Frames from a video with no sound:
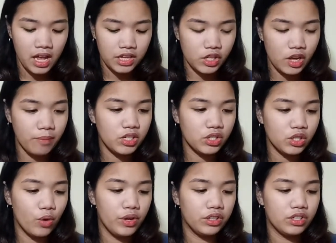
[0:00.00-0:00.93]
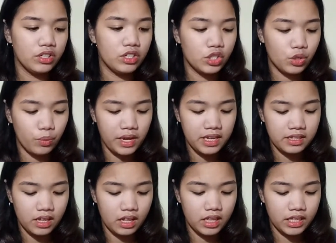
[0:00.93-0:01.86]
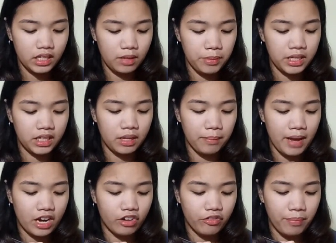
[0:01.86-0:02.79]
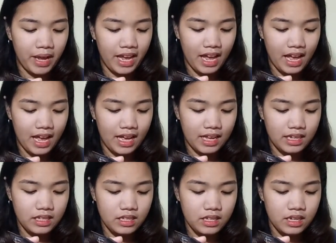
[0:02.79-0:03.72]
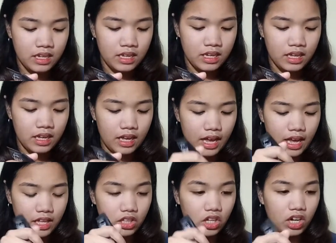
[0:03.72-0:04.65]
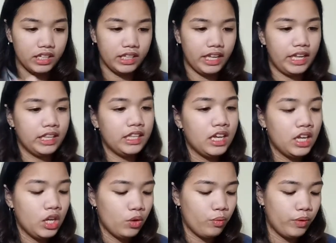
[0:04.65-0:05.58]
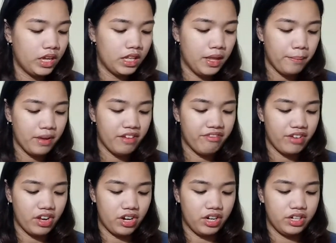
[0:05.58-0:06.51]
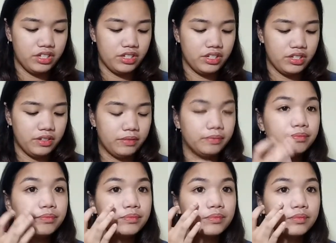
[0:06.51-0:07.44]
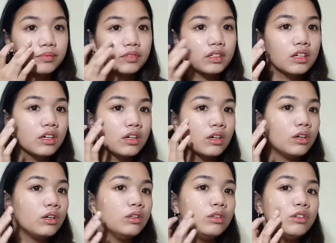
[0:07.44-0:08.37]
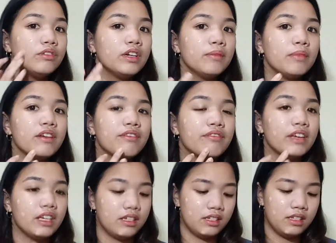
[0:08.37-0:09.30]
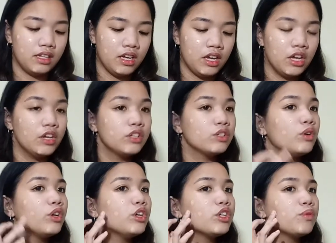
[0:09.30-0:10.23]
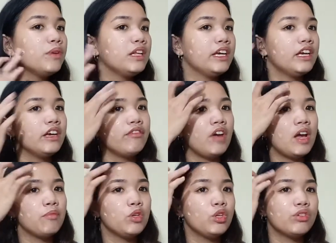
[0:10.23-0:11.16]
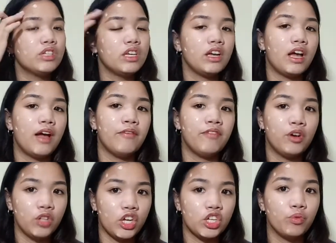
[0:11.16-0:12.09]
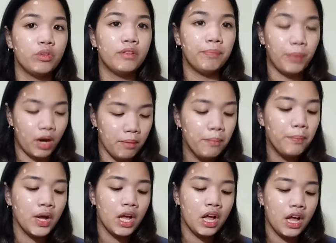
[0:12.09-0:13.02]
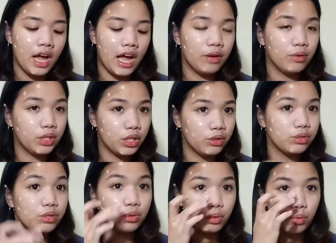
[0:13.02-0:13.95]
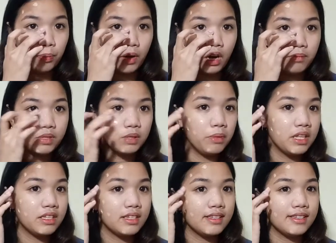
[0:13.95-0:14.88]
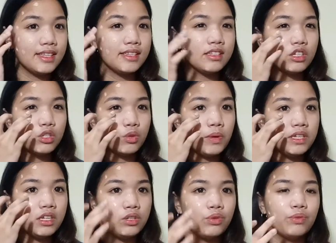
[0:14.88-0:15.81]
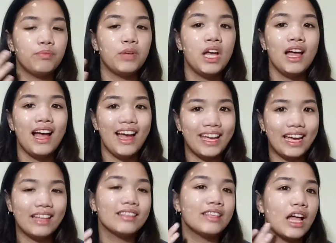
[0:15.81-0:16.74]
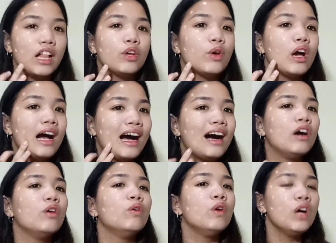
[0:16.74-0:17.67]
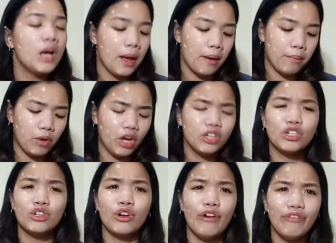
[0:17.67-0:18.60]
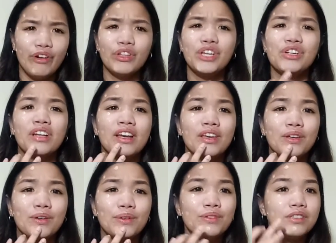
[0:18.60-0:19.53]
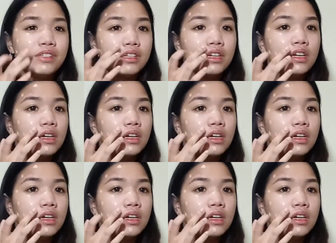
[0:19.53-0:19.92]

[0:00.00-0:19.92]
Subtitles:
So I'm just going to squeeze a little bit at the back of my hand and dot it with my fingers all over my face. So usually if I'm using a foundation with pump, I would use 2 pumps, but since this is a squeezy tube, I can't tell you how much of foundation I use.